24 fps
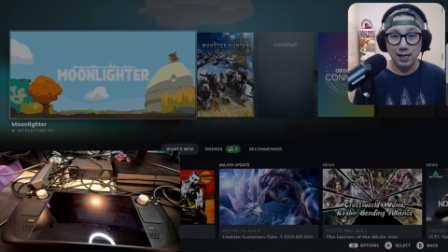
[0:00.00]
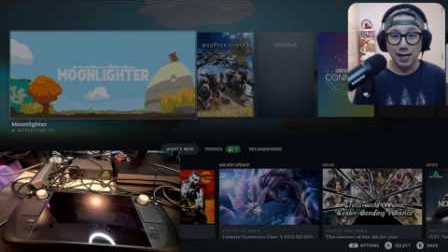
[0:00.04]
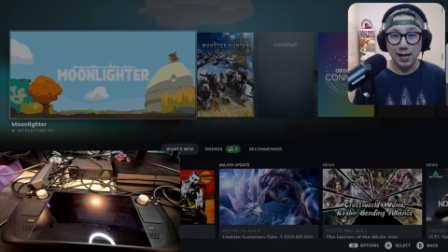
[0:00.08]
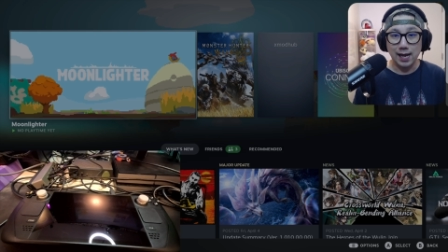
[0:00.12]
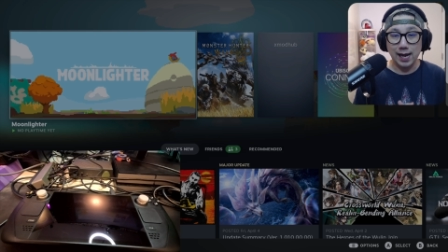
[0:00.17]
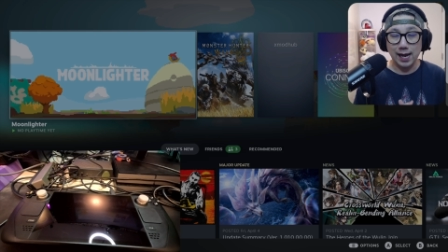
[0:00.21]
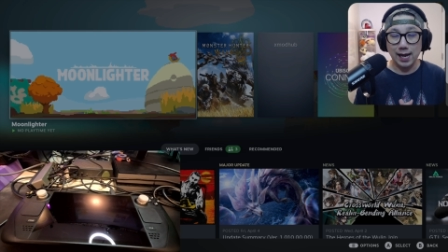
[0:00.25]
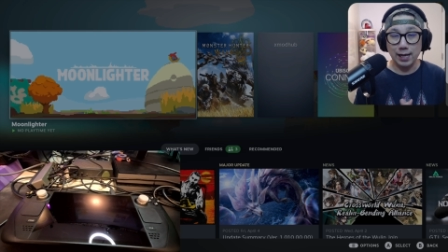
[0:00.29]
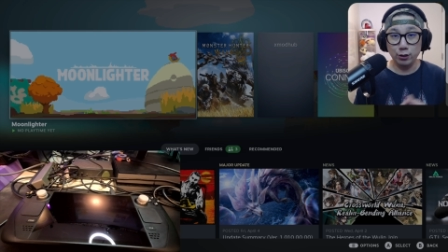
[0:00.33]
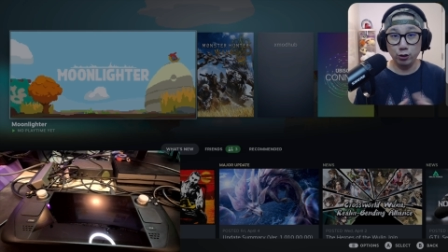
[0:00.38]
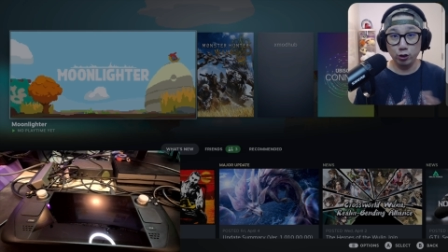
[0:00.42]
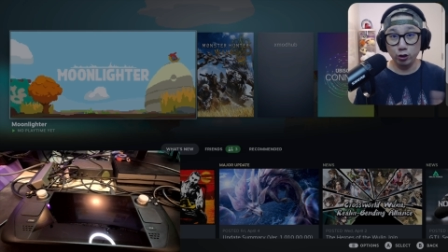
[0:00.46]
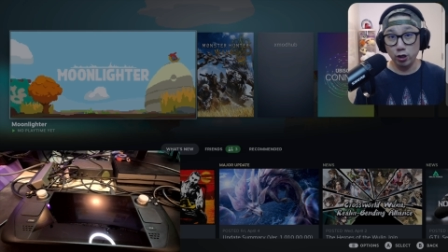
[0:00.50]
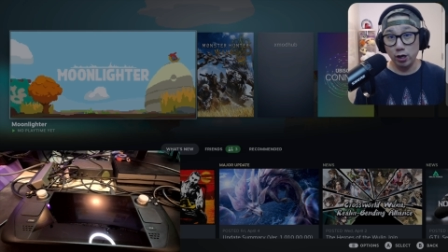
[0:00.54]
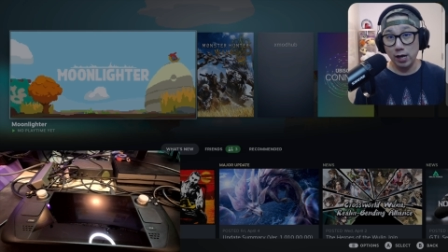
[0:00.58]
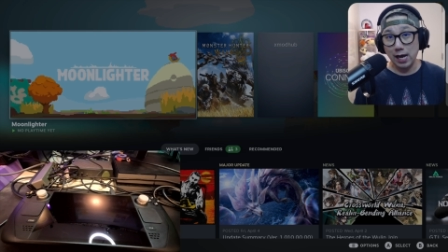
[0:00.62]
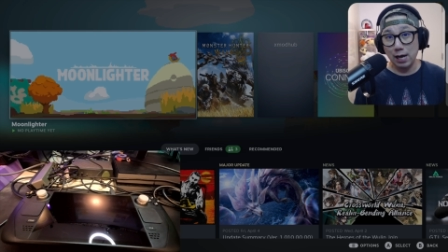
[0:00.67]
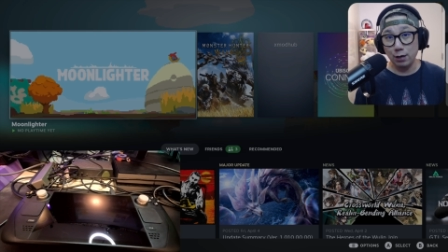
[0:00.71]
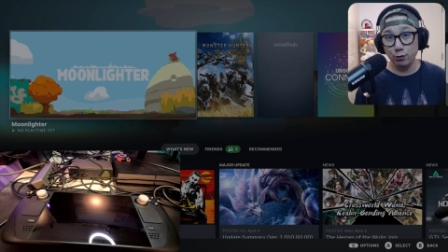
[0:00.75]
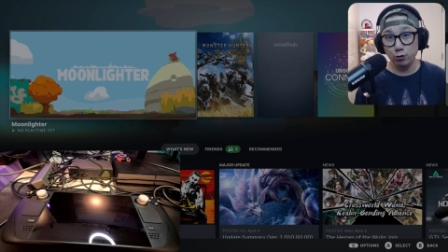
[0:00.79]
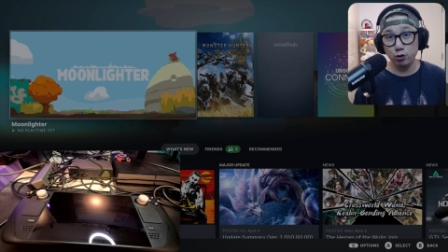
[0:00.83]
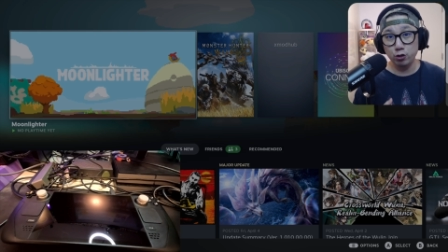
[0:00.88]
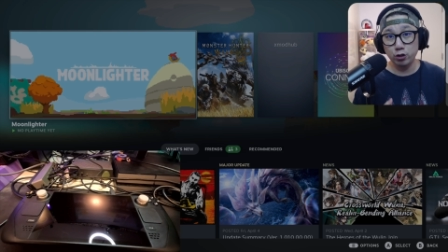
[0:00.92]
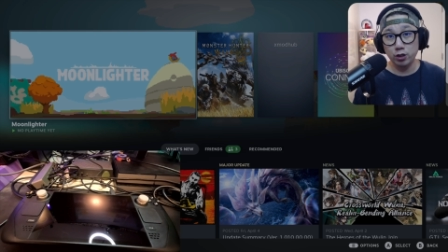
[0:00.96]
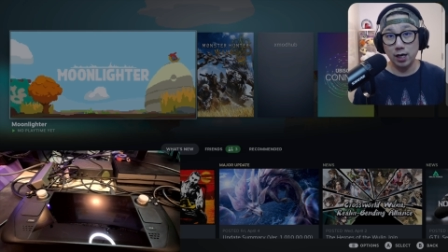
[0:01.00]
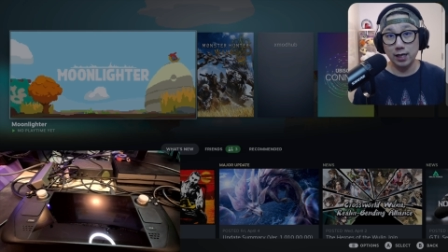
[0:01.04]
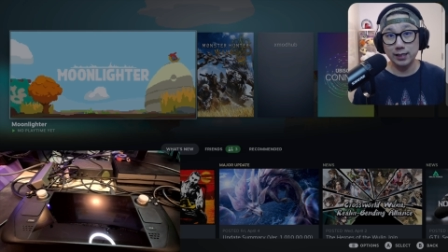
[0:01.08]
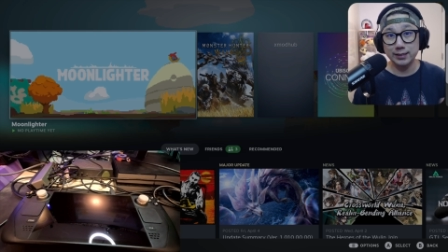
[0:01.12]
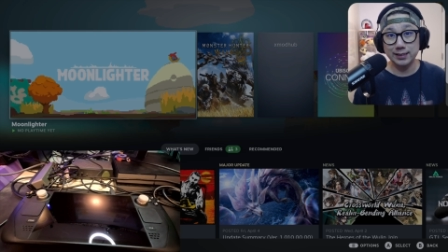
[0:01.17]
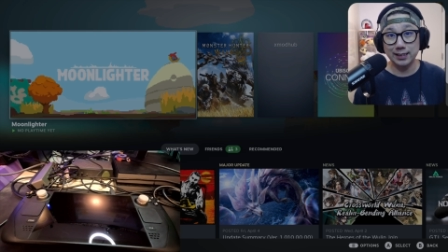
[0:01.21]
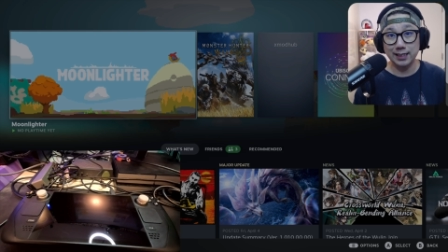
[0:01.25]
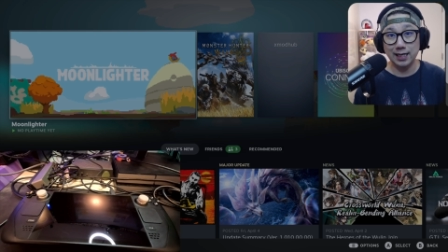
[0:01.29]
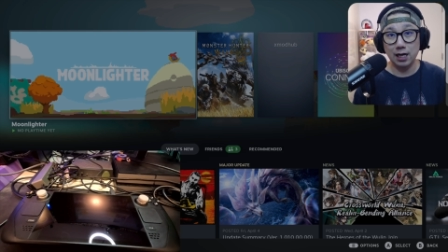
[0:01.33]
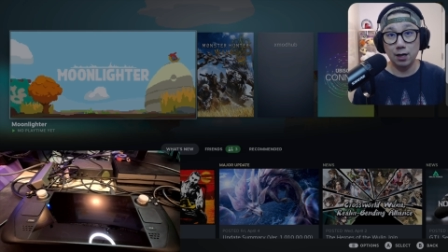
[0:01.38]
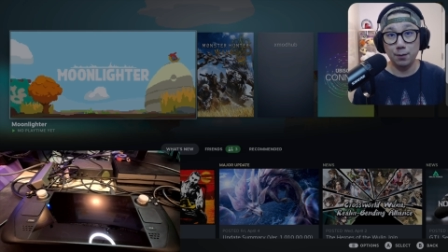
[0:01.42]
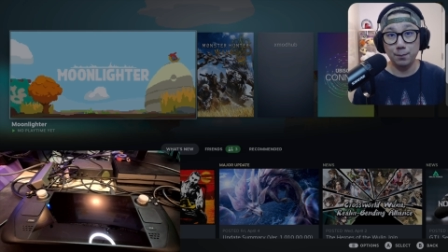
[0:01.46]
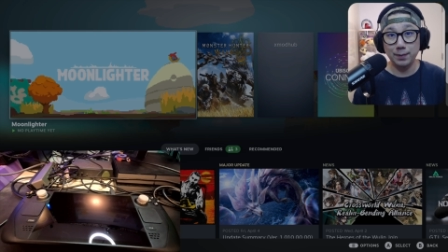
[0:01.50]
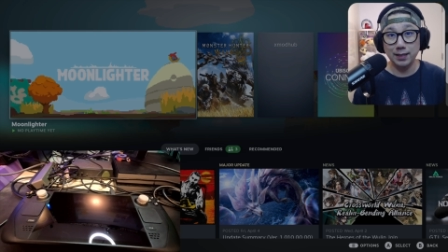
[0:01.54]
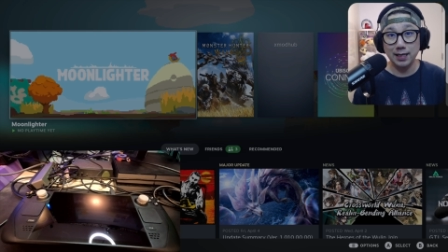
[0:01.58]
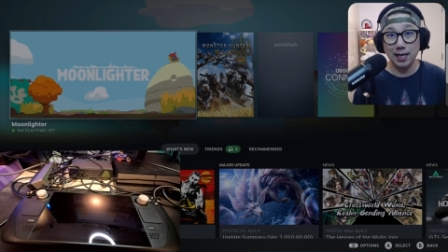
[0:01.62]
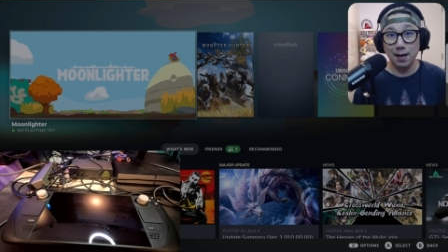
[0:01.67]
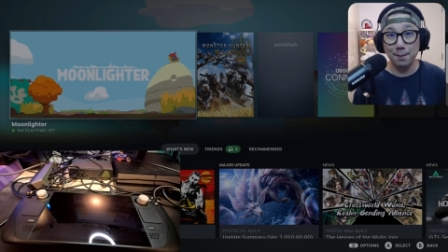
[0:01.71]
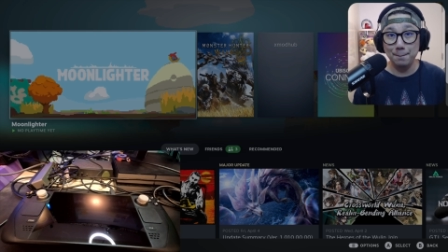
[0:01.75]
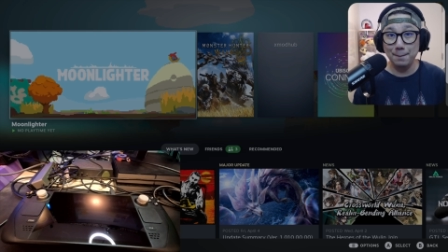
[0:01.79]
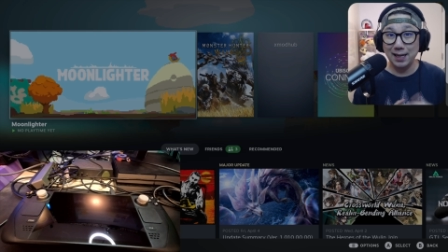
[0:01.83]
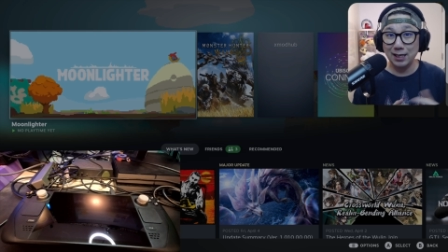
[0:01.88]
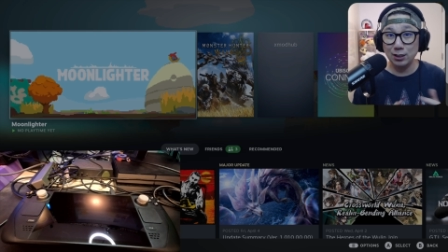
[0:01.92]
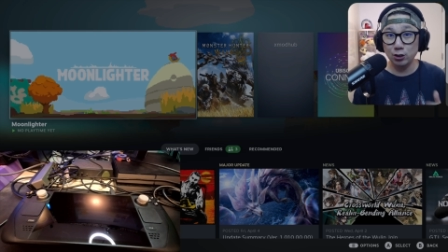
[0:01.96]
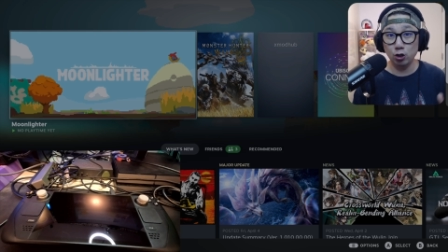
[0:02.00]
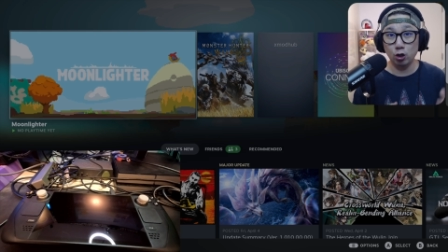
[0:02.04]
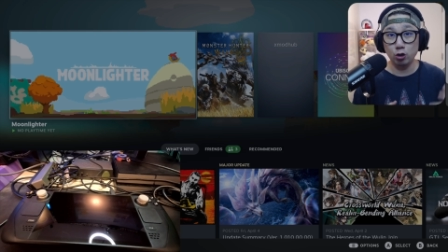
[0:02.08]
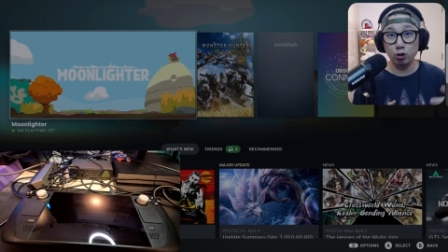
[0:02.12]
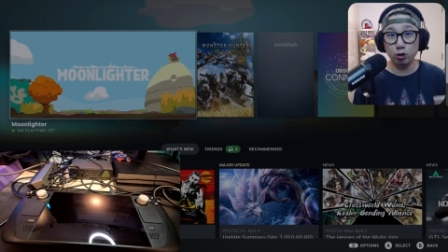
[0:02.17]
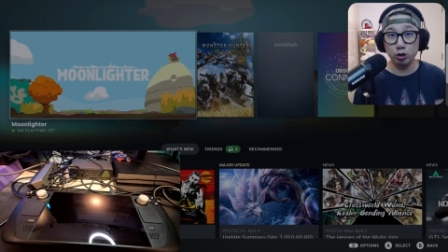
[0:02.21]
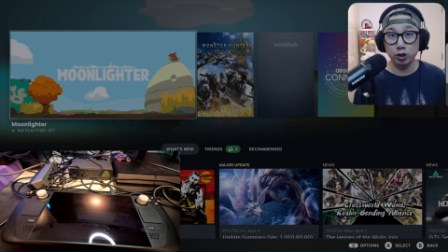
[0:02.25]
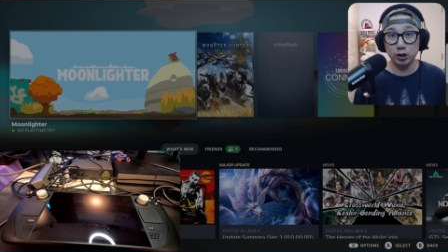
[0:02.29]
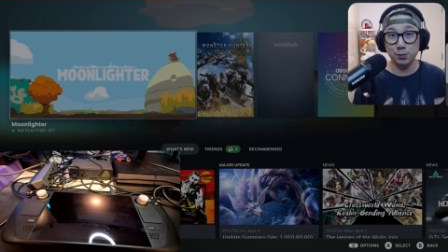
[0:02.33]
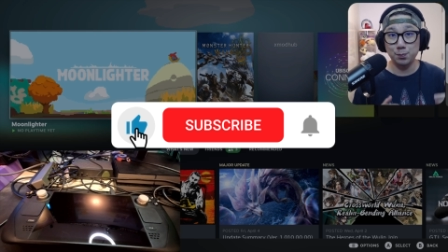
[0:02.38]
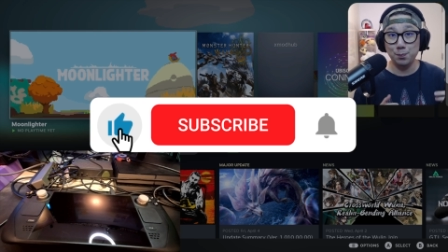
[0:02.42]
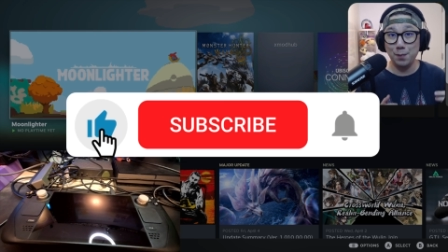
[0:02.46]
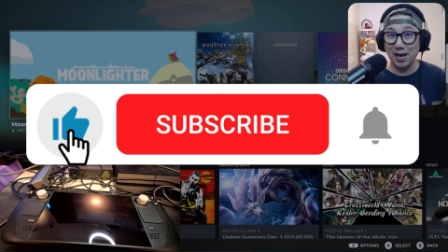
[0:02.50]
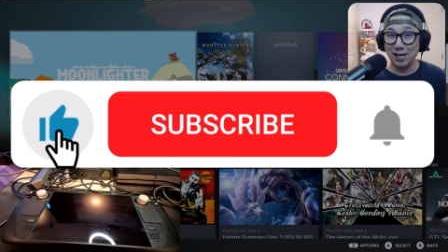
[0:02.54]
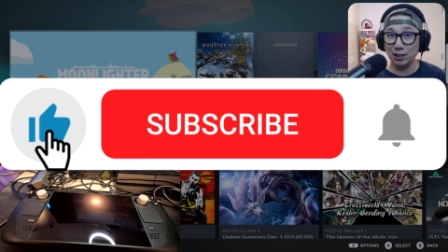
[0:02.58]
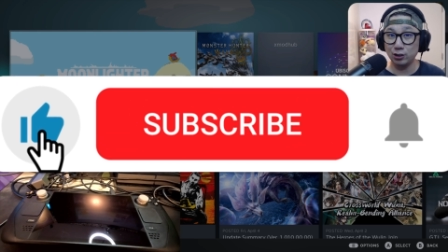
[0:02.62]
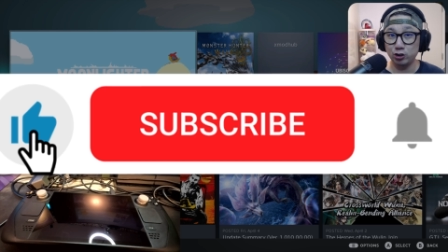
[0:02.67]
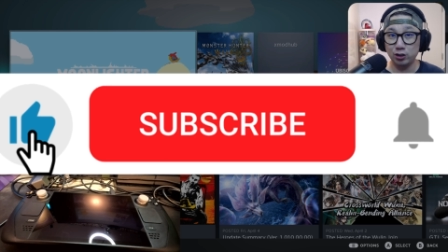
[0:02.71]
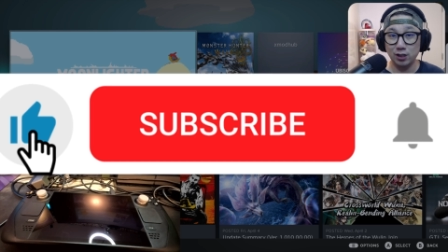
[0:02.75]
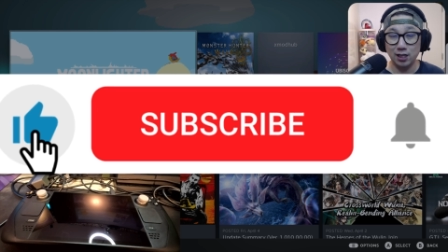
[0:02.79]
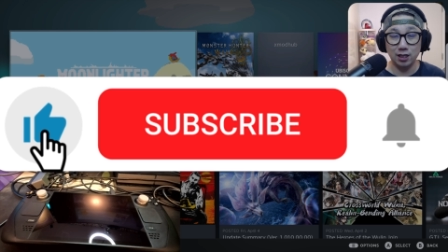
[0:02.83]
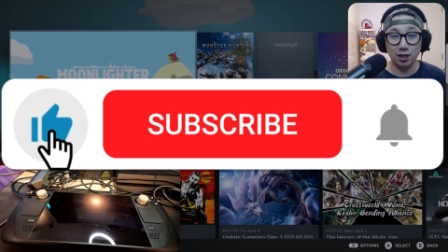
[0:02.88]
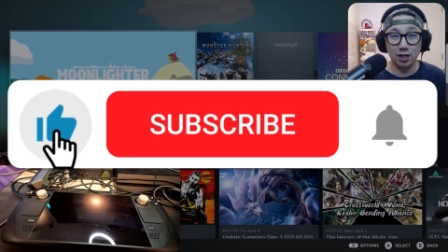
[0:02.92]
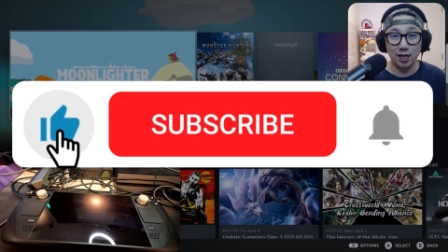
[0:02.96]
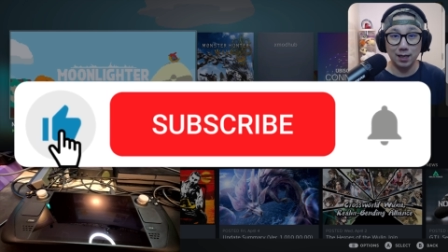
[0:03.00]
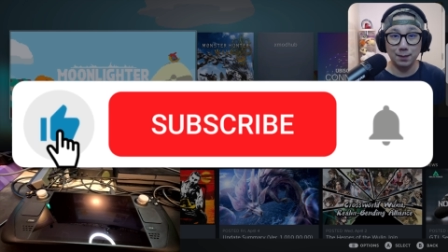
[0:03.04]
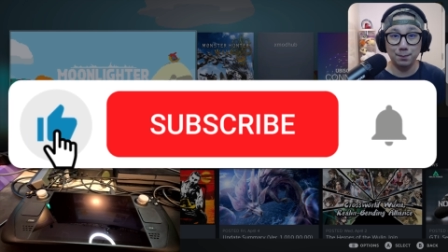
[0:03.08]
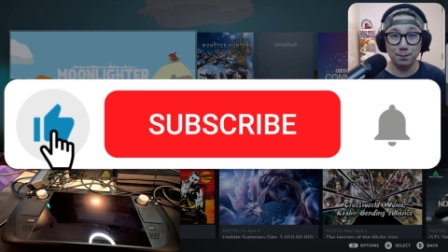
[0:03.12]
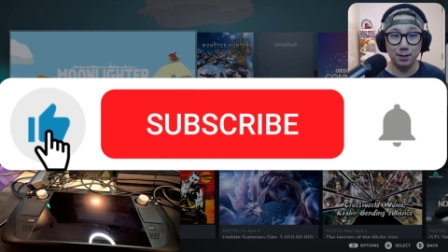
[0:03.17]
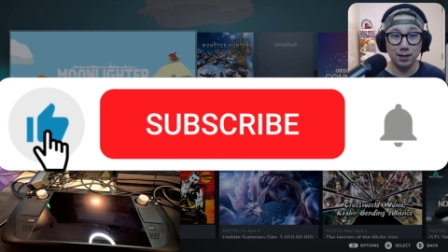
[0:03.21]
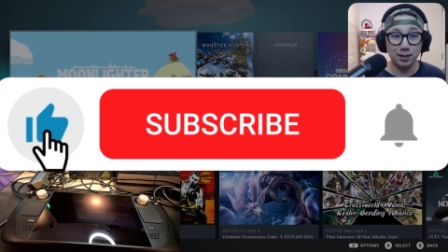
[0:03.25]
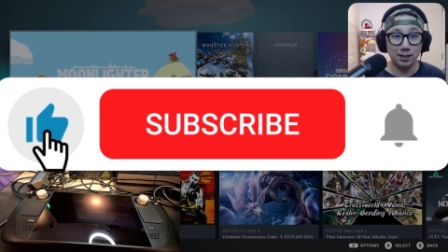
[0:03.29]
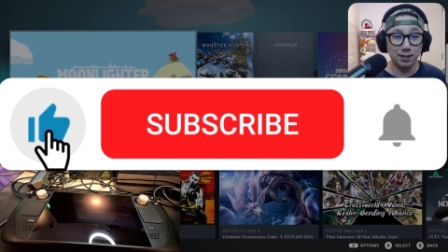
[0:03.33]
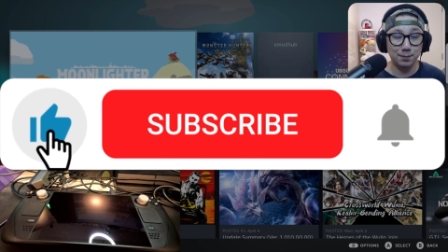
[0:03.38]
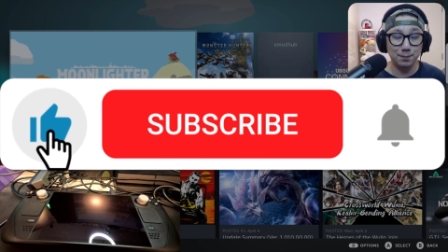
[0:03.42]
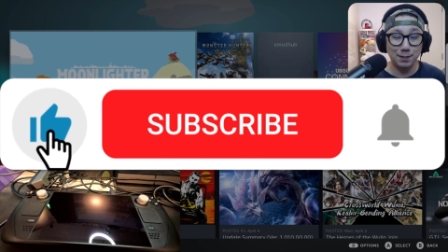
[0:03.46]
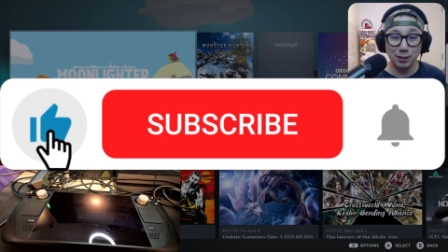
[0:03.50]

And you know how you guys can help me out. Make sure you smash that like button.